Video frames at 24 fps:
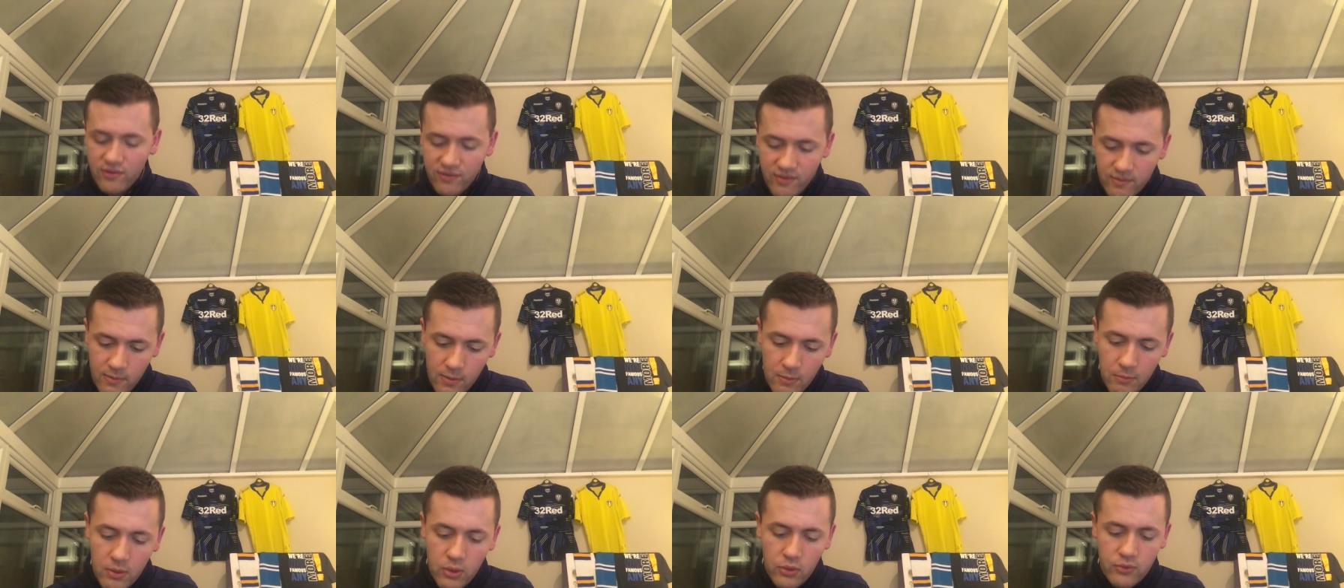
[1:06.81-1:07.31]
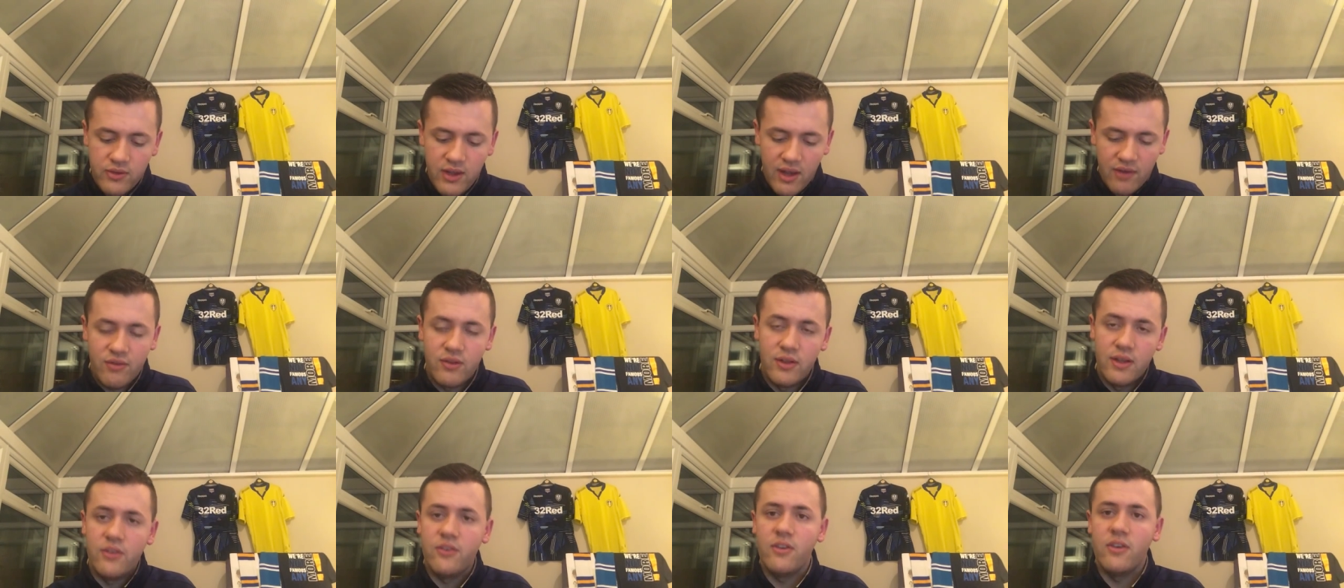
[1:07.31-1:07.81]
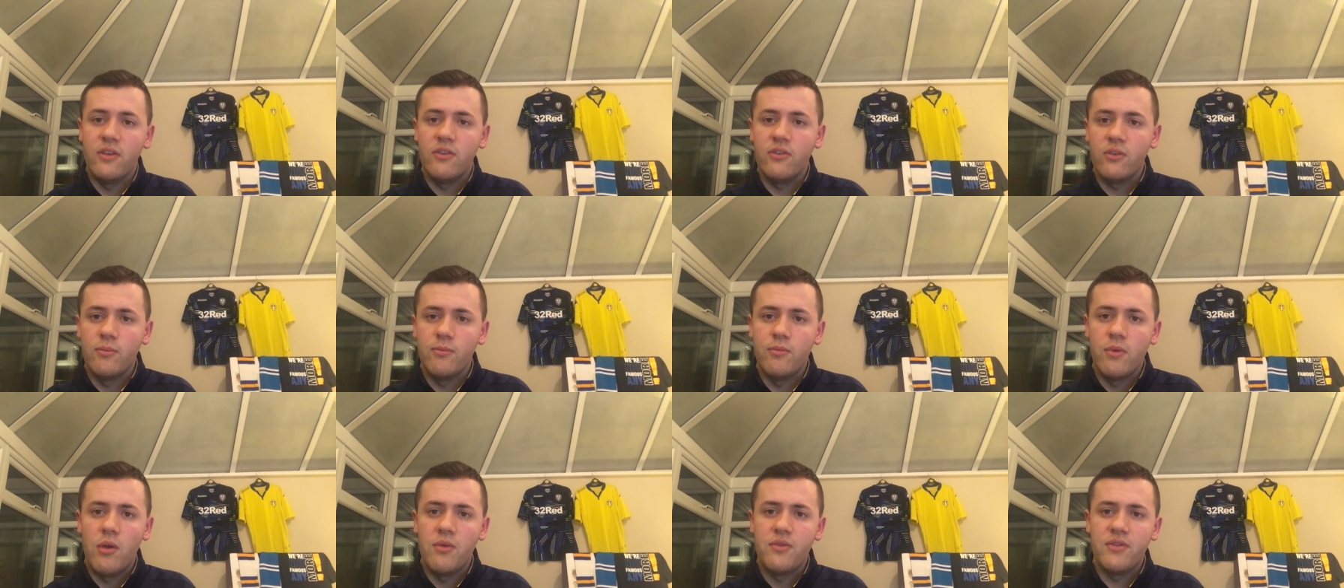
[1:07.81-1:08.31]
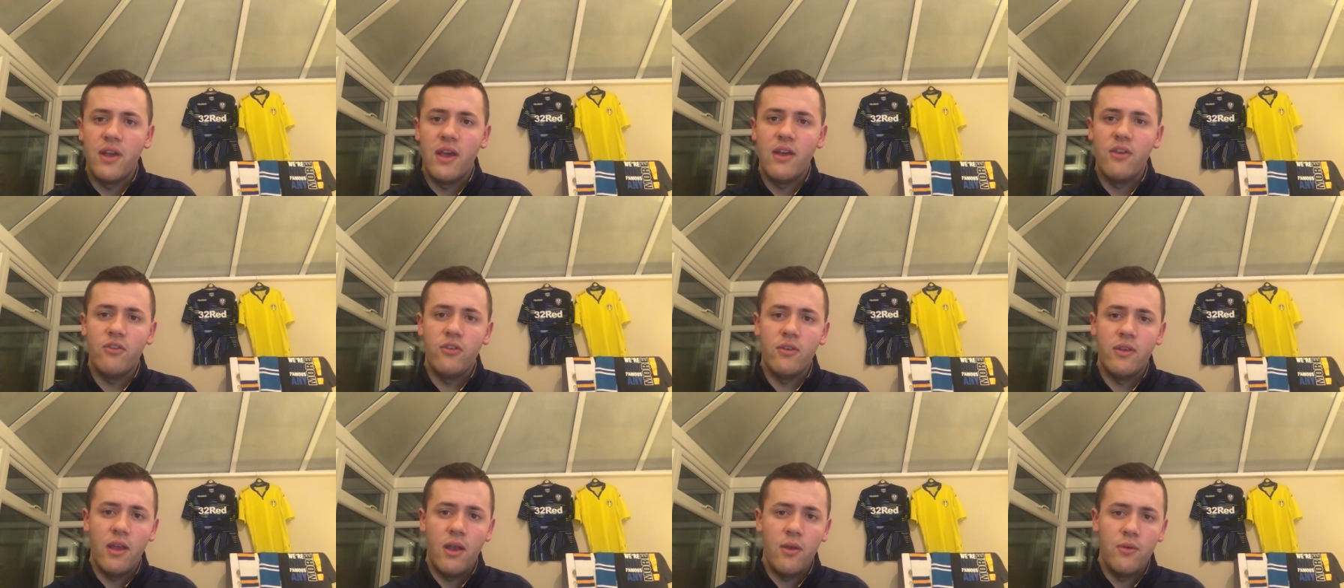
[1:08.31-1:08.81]
I think we will definitely see some
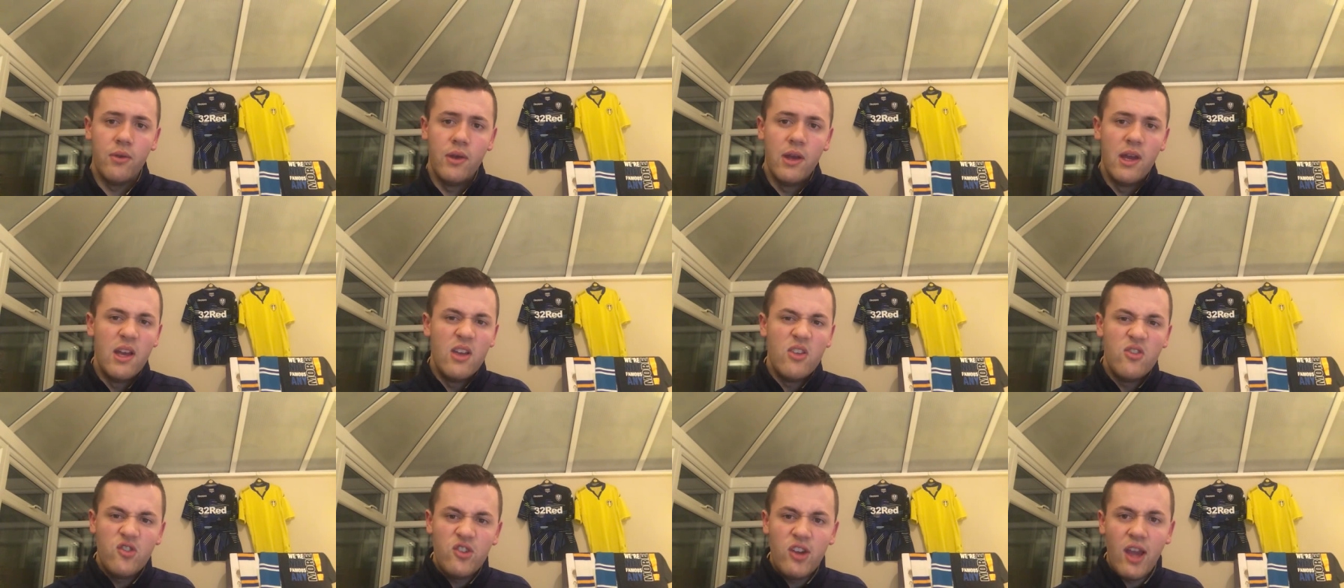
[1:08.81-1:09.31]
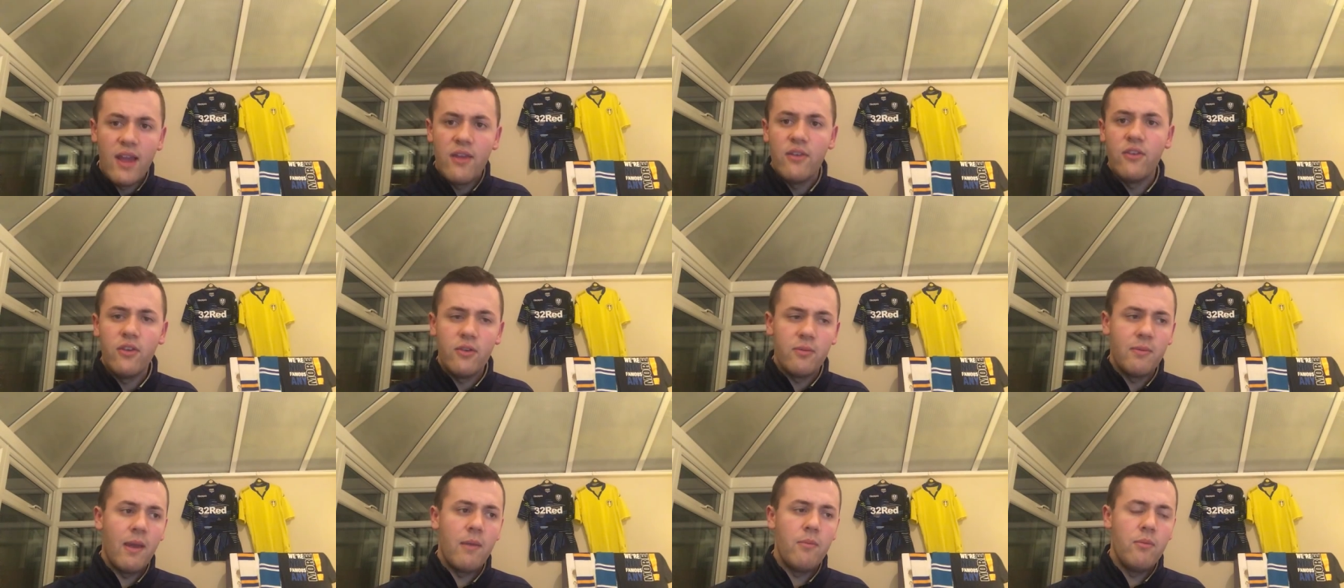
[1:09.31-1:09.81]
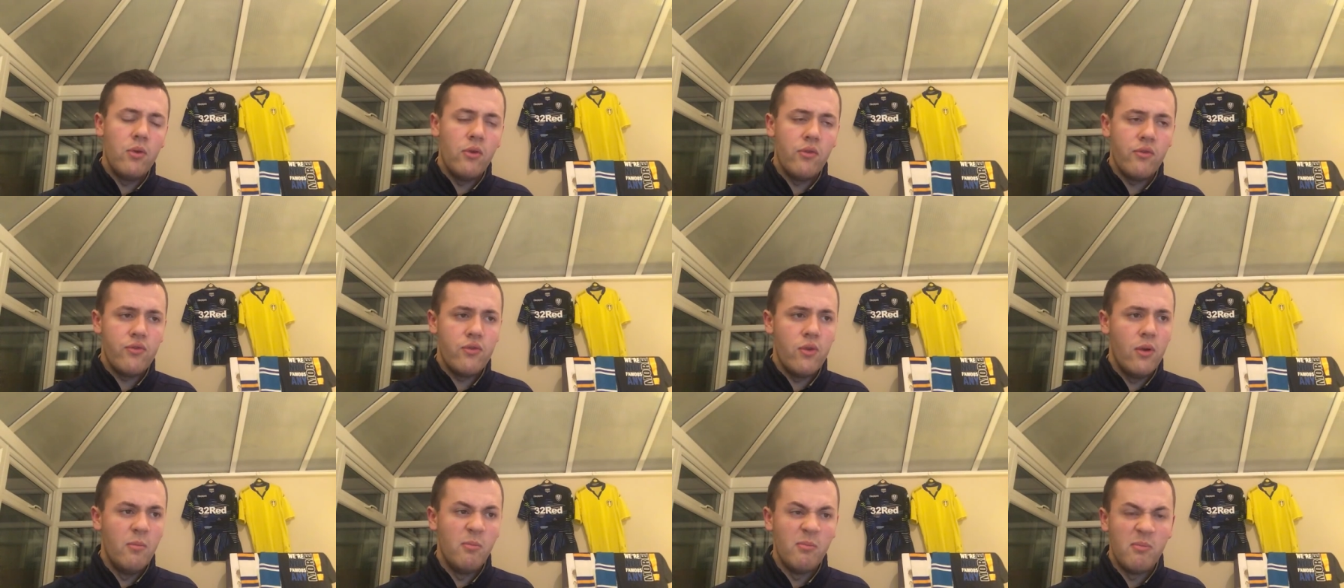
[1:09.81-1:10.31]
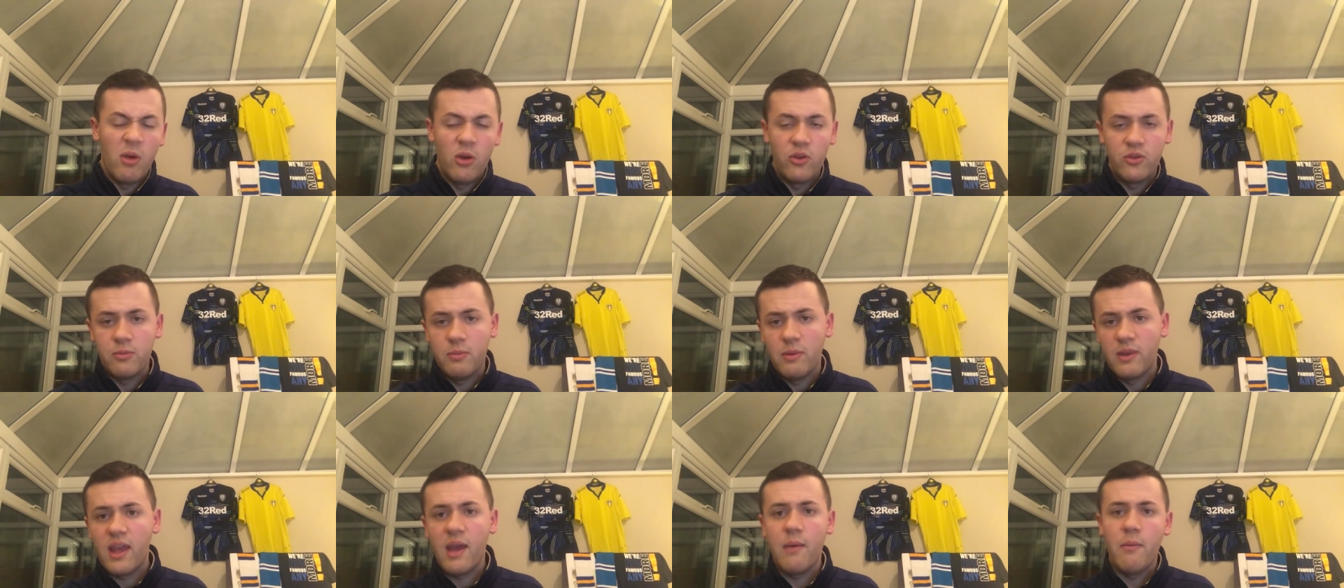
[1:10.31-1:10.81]
rotation. You know, changes maybe up front,
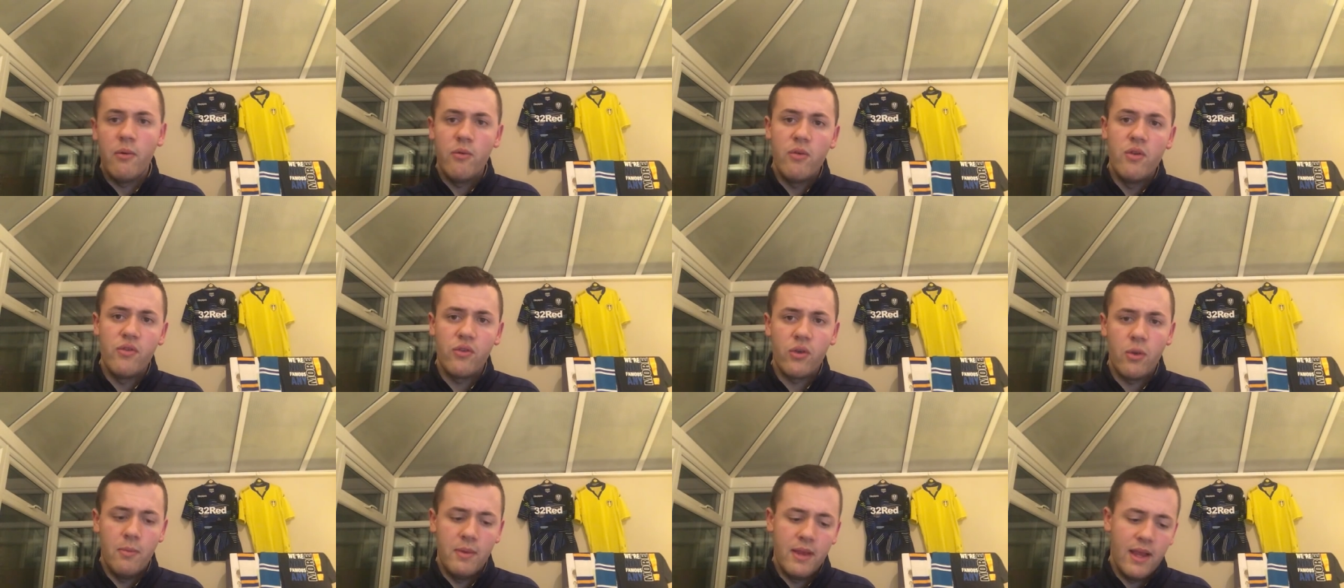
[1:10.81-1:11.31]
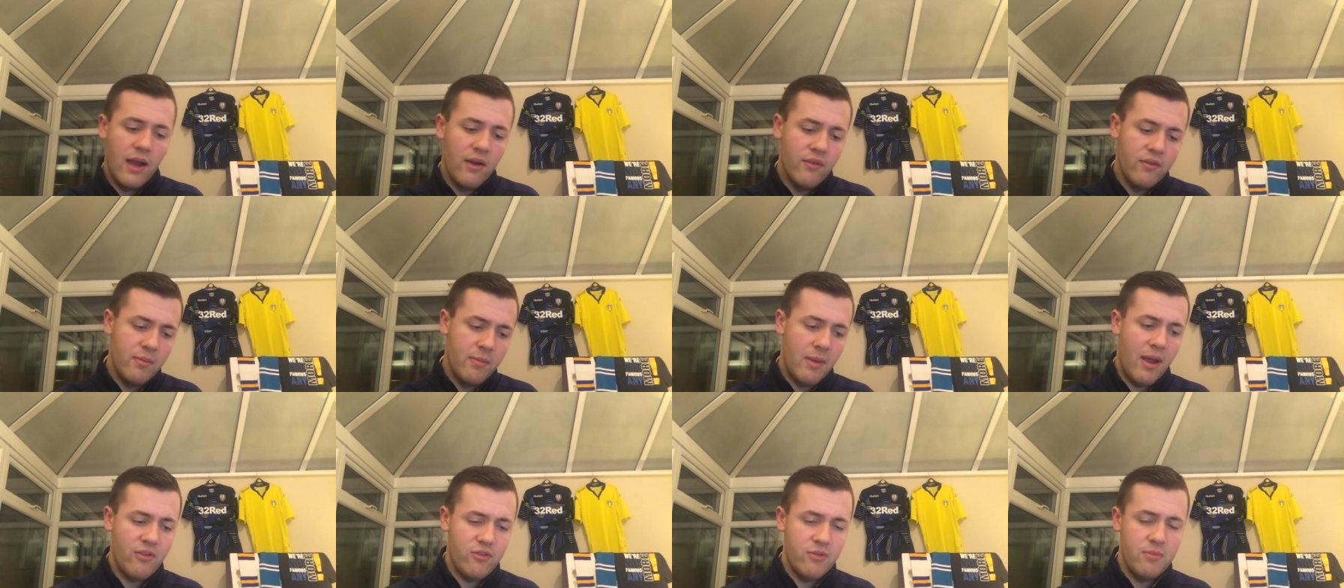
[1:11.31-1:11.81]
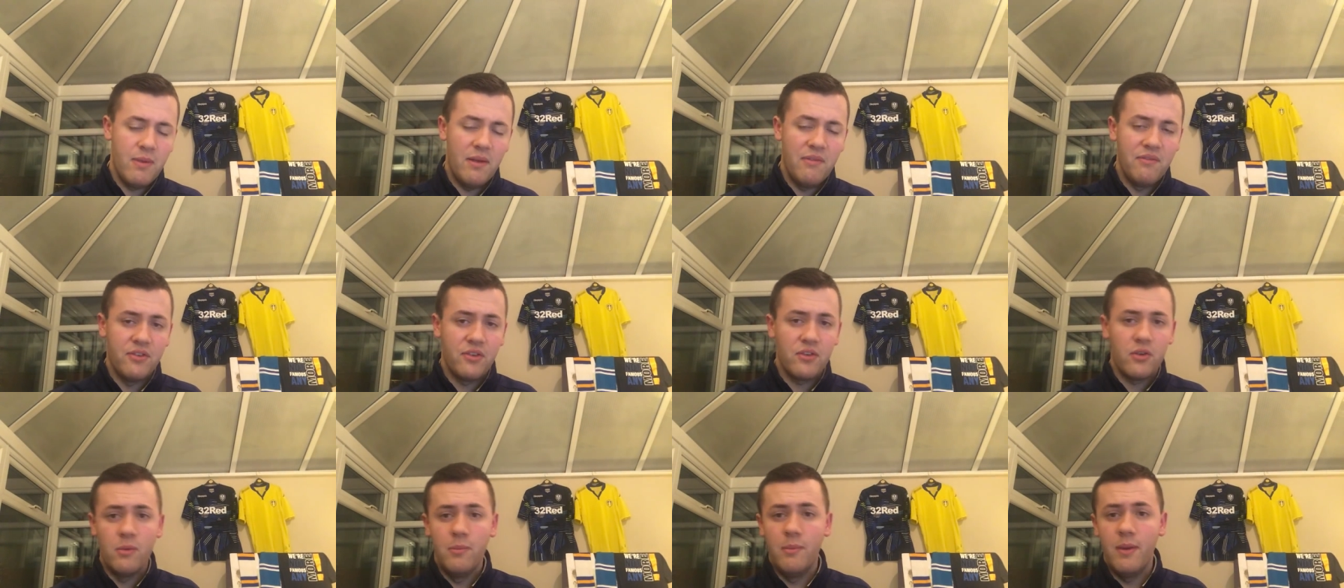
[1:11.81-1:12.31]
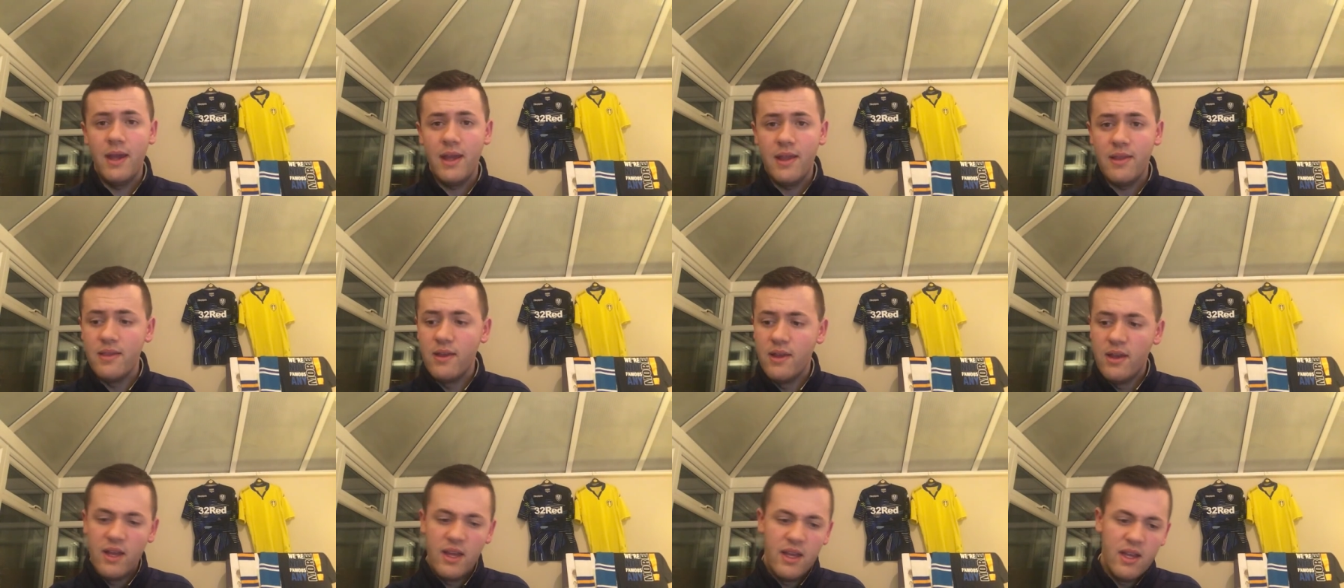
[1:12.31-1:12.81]
possibly Kemal Roof coming out for Patrick Bamford to come in.